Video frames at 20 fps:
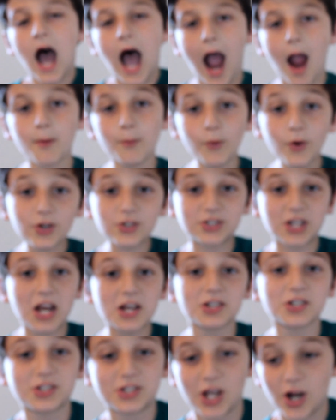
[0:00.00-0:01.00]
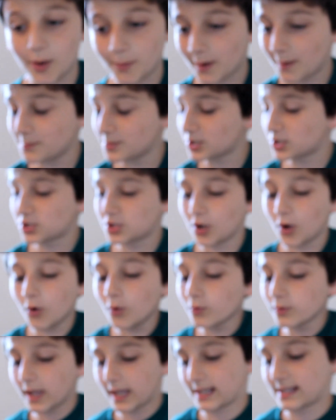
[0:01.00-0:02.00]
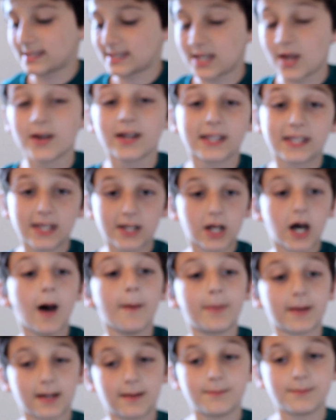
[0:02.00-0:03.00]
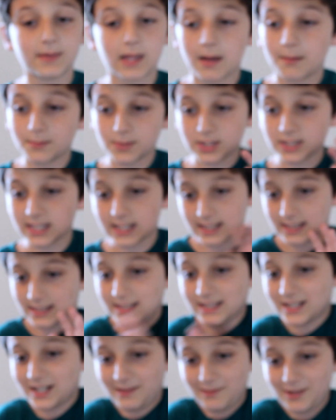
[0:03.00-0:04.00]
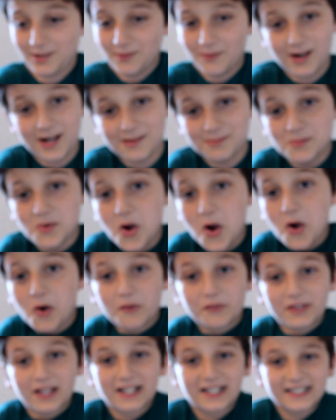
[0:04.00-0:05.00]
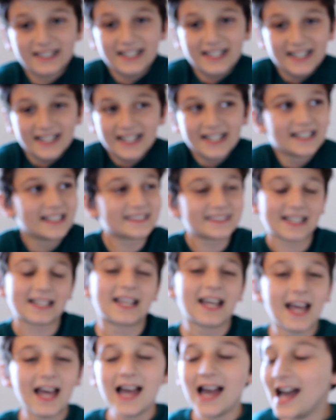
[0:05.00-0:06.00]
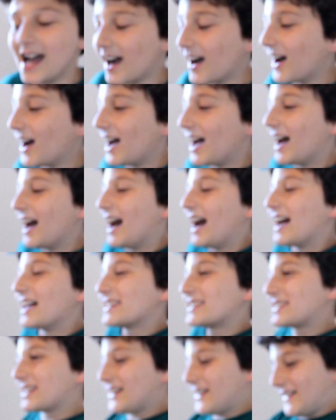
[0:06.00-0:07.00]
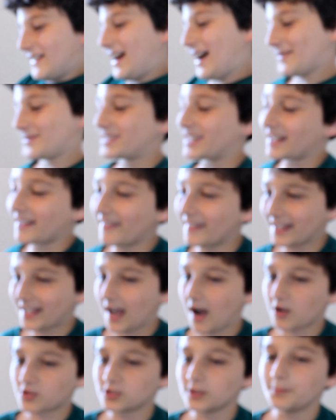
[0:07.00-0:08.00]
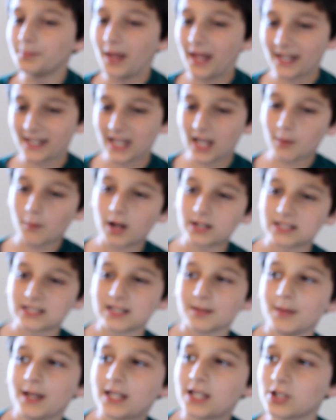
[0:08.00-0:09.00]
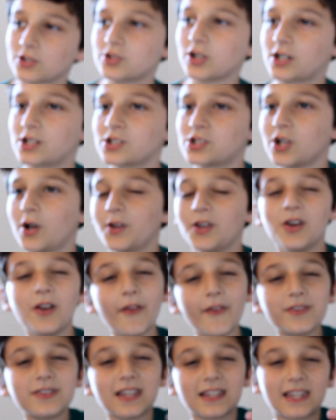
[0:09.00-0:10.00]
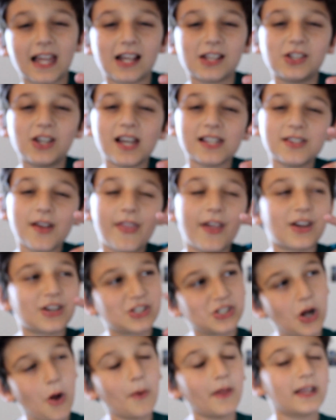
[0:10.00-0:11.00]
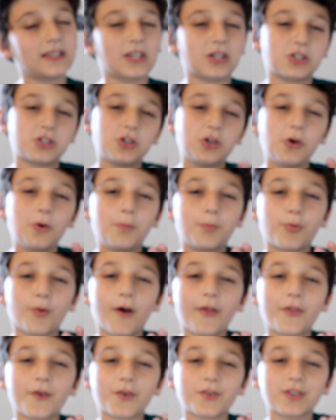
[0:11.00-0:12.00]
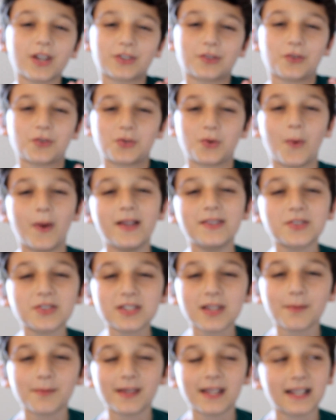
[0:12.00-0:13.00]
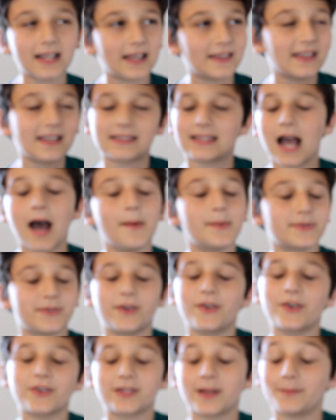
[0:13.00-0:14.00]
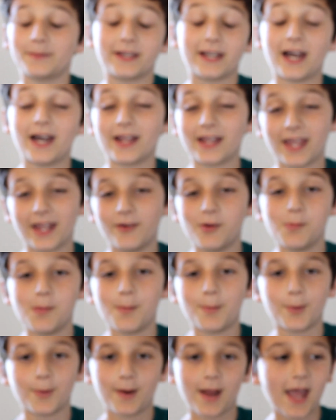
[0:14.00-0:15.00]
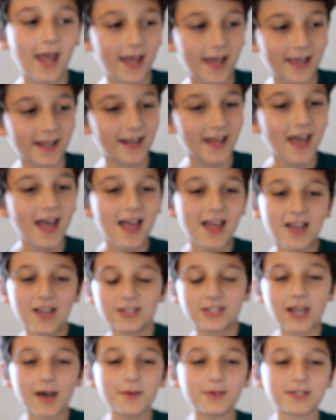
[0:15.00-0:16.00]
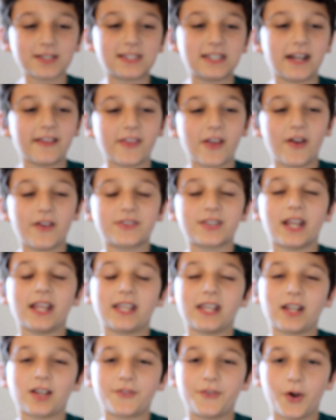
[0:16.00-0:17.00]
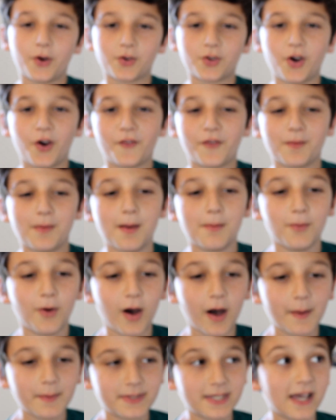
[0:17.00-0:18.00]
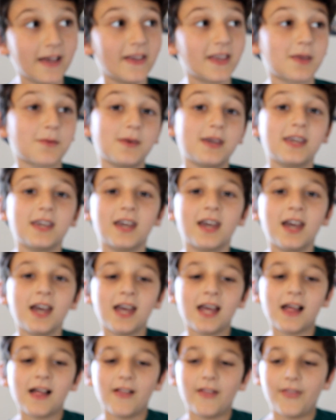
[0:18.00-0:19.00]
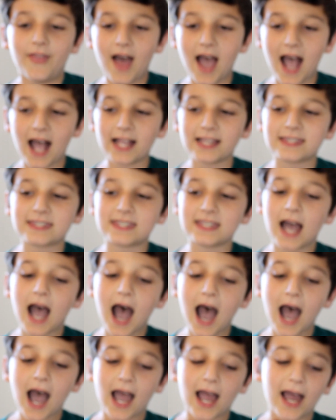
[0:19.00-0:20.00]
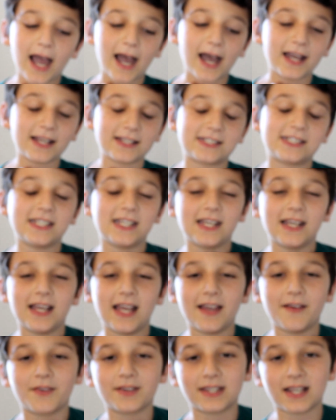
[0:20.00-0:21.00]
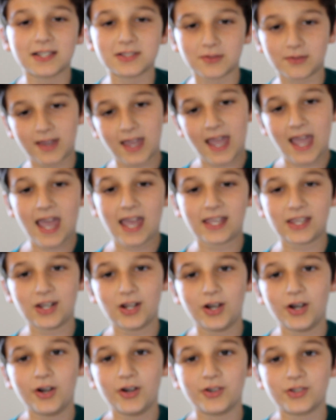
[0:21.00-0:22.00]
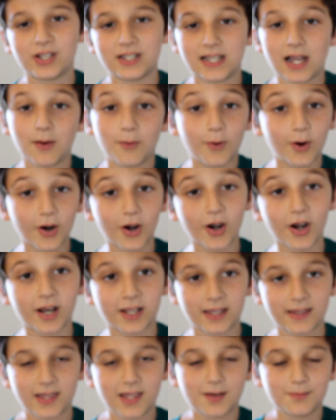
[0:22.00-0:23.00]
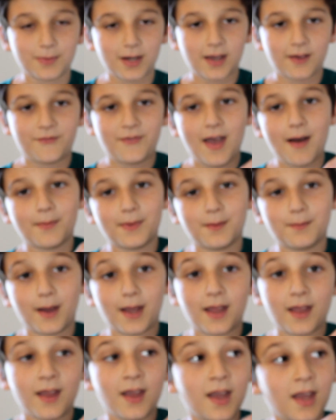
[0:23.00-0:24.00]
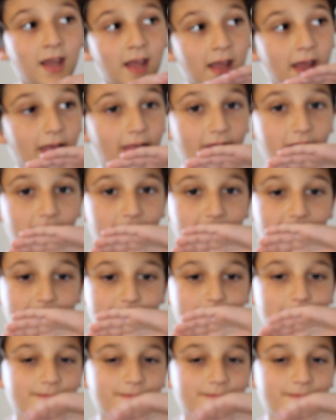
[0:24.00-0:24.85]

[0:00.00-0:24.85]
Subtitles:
I would change the channel, but I'm just so like scared to get up. Like I'm just like, I don't want to move. Like, it's like. So I'm sitting on the couch with a blanket, watching some like construction show. You know what's like that? You guys know that show, like the two brothers, like they're twins or something? I think that was on or something. I can't remember. And so I was just sitting there until I get a phone call from my mom telling me that everything's okay. You know, she's at work, and then my family, and then my